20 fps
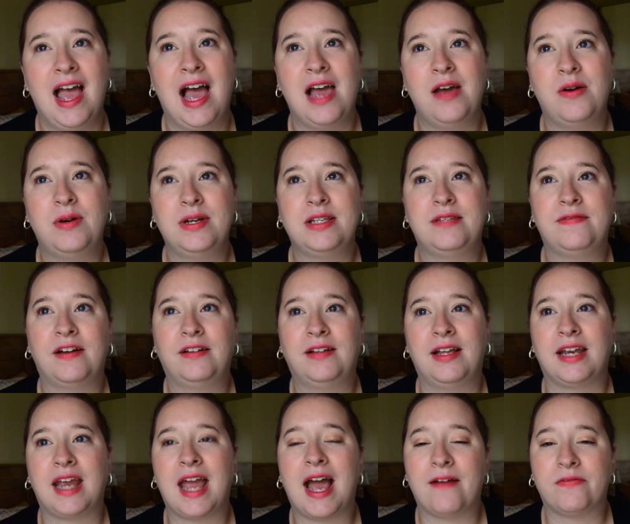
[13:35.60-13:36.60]
I always felt
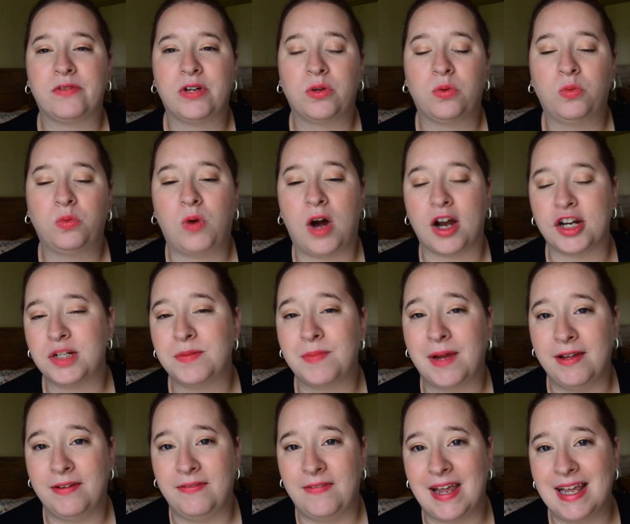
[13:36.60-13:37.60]
like after washing
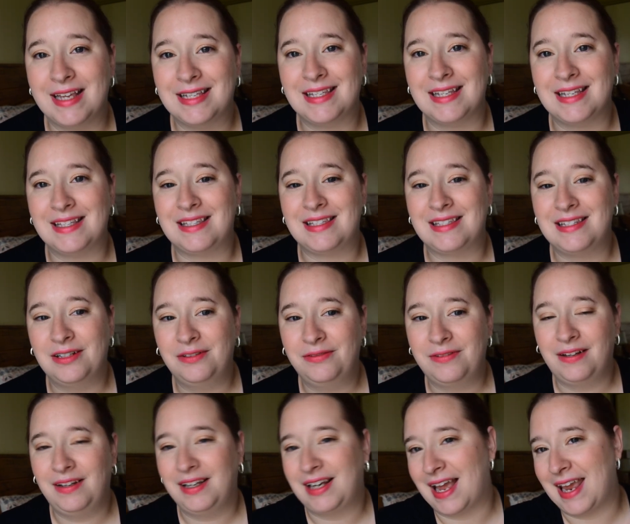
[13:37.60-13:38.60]
my face, it still
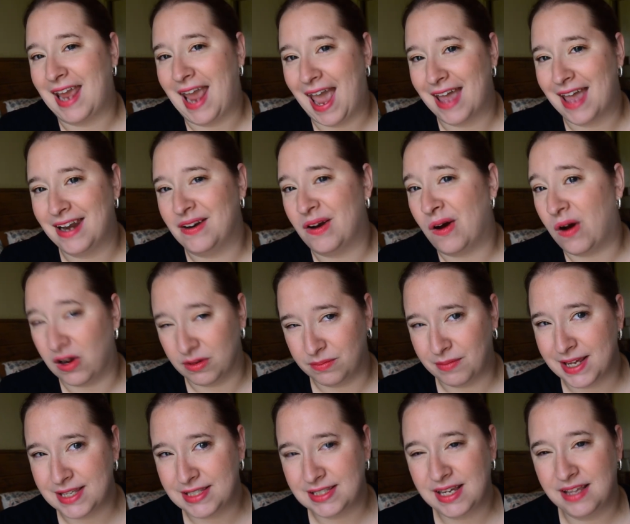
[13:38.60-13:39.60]
felt like I had it on
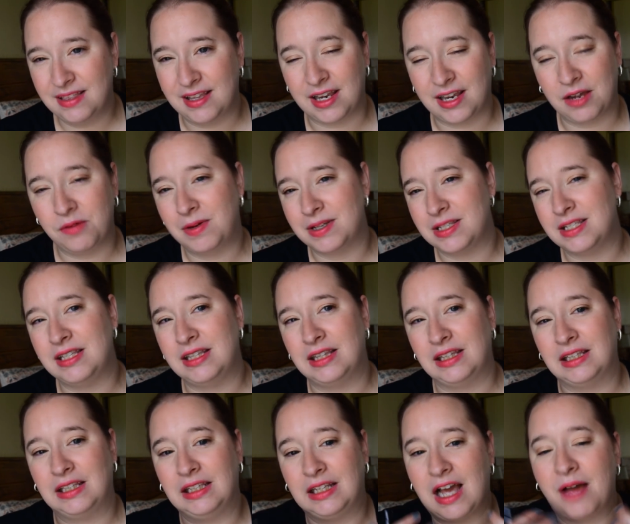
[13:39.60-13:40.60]
my skin, like it wasn't
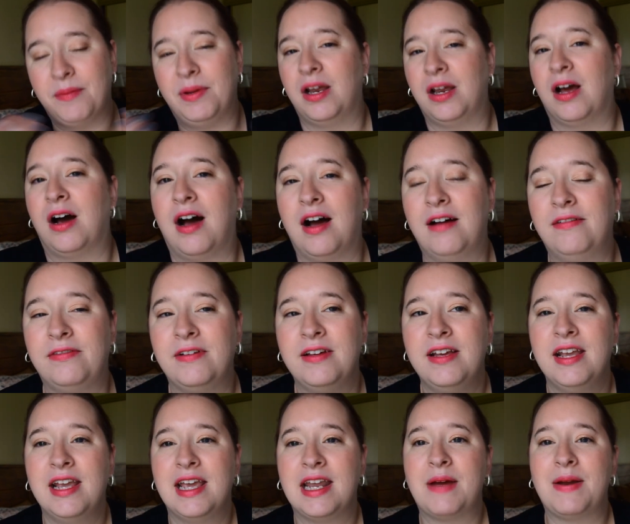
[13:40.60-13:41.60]
coming off,
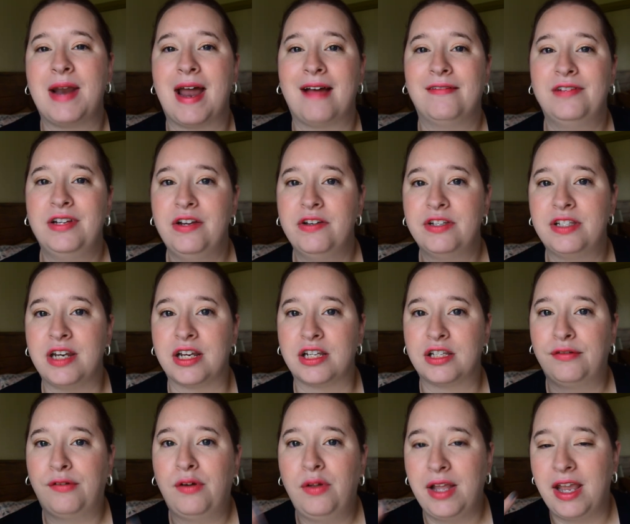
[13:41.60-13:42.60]
and I would have to use an
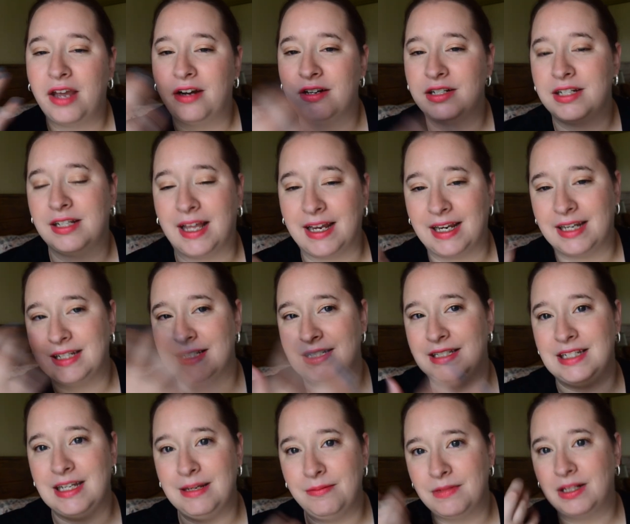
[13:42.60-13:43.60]
exfoliator to like
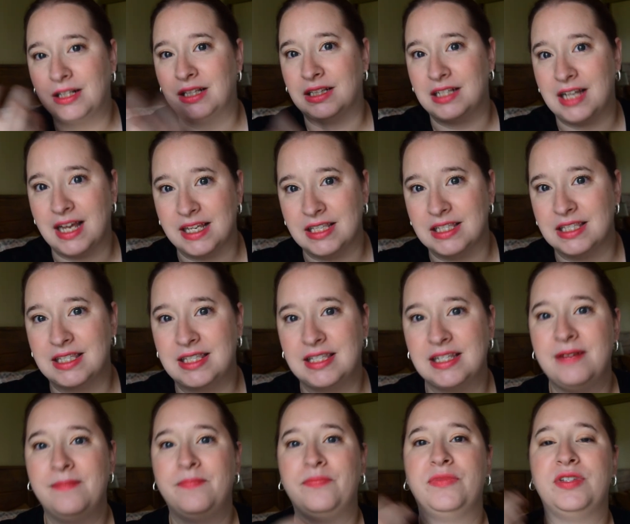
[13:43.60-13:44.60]
deep cleanse
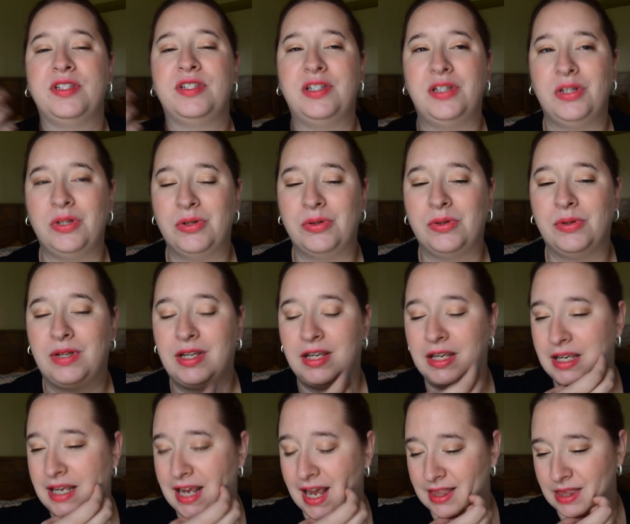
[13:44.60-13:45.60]
to
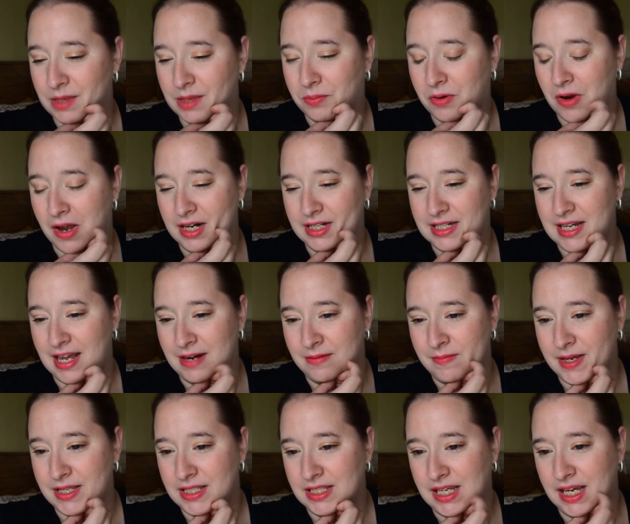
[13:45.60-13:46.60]
get the product out of
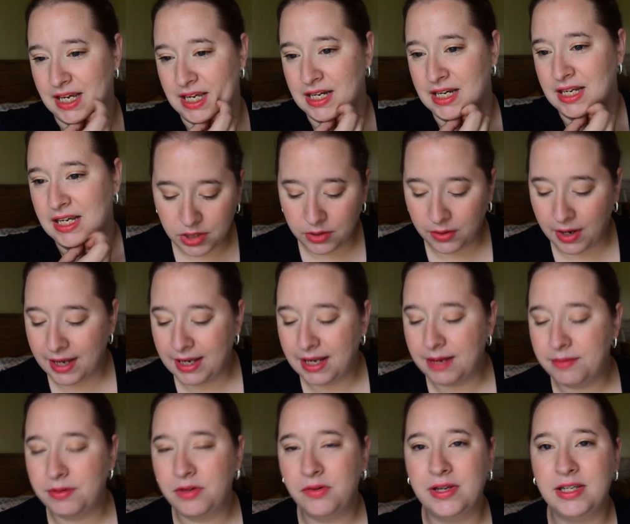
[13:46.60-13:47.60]
my skin. So I
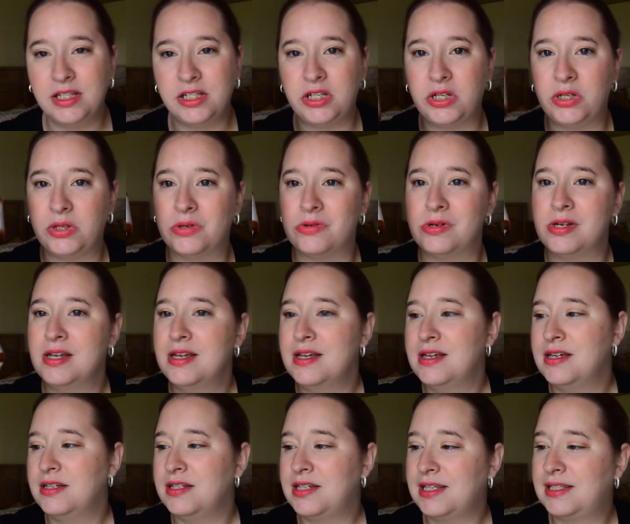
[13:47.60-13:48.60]
am going to
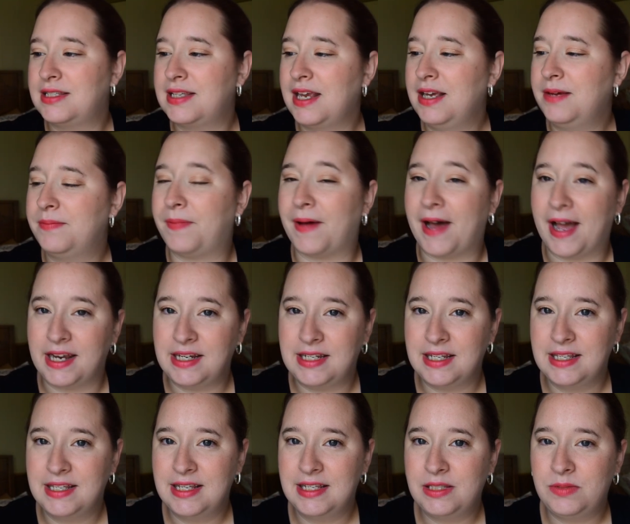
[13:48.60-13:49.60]
just say goodbye
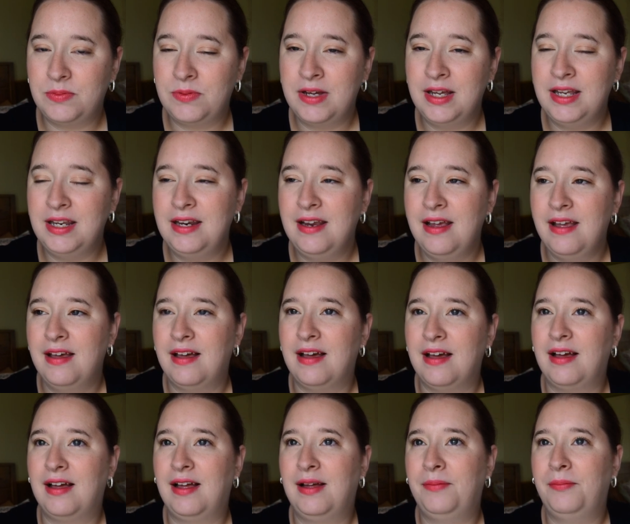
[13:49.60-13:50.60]
to this one.
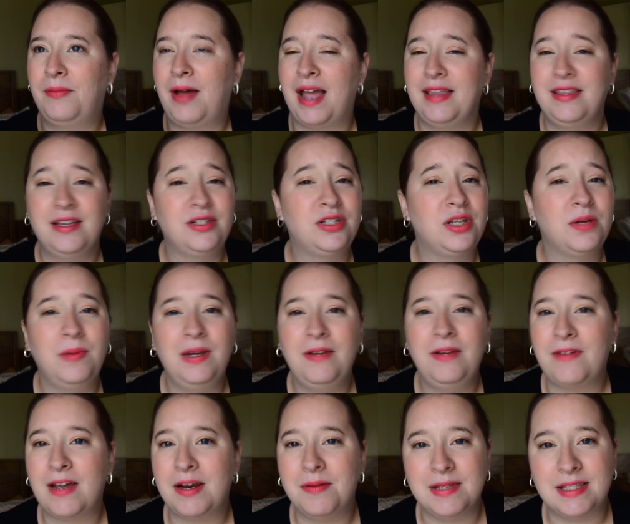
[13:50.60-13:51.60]
There's so many
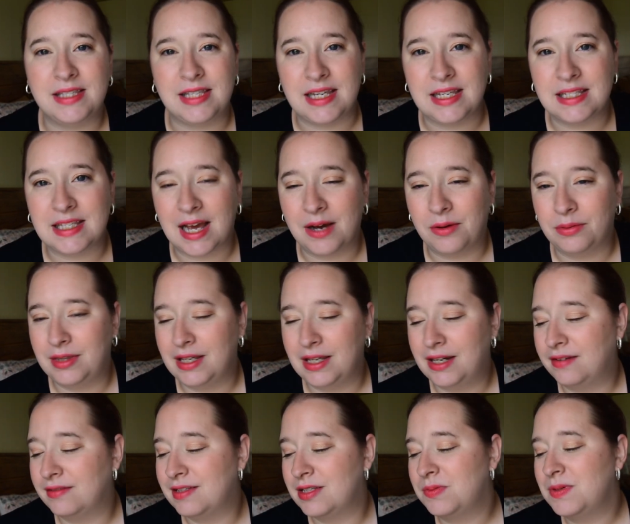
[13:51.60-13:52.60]
vitamin C's out there,
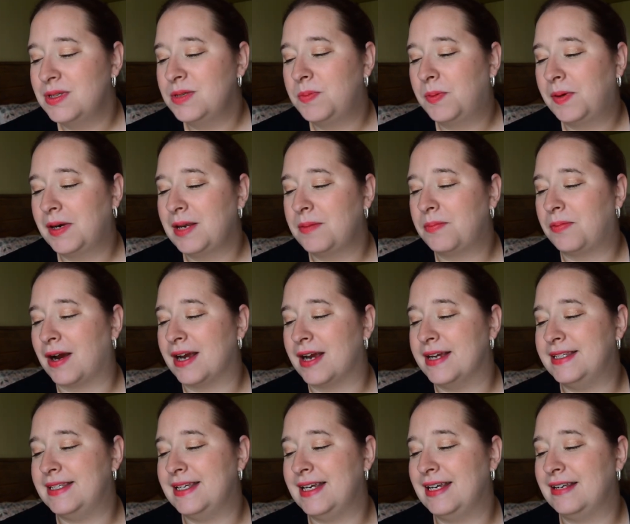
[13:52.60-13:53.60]
and this one's pretty
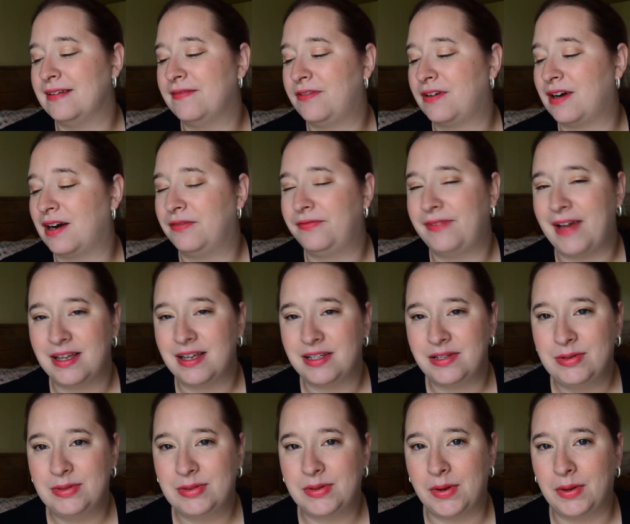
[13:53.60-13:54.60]
pricey, and for how fast I
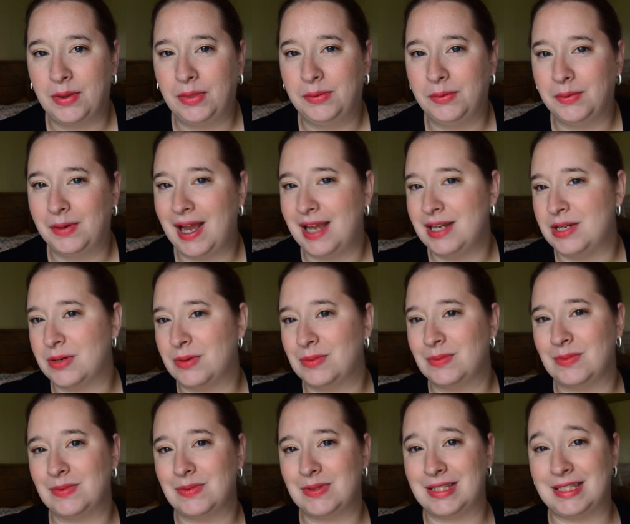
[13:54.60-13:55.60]
was going through it, I don't
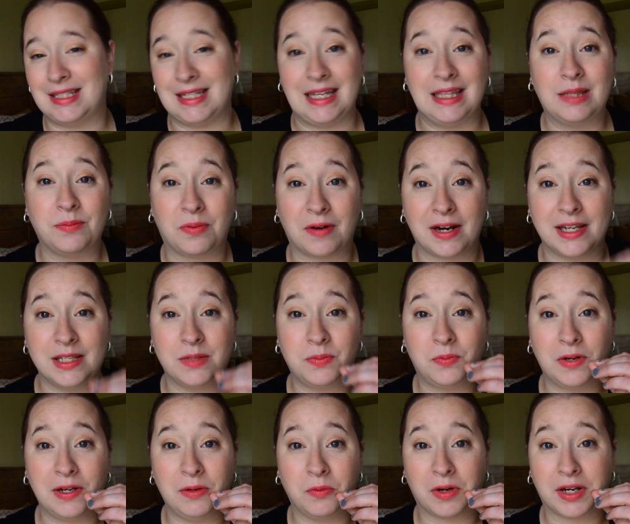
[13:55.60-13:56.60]
see the price
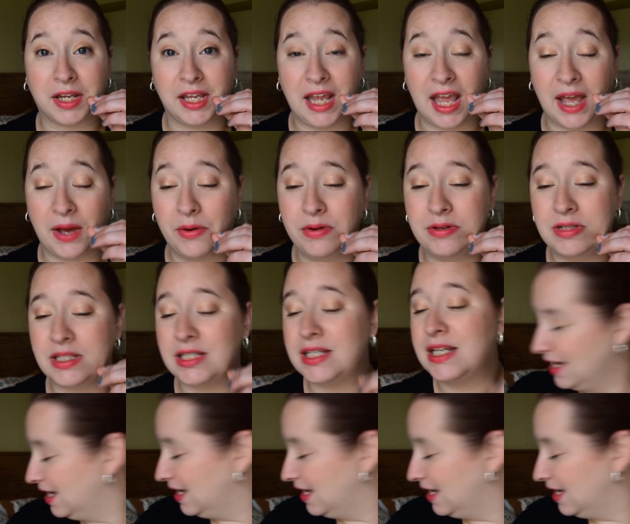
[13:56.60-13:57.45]
point working out.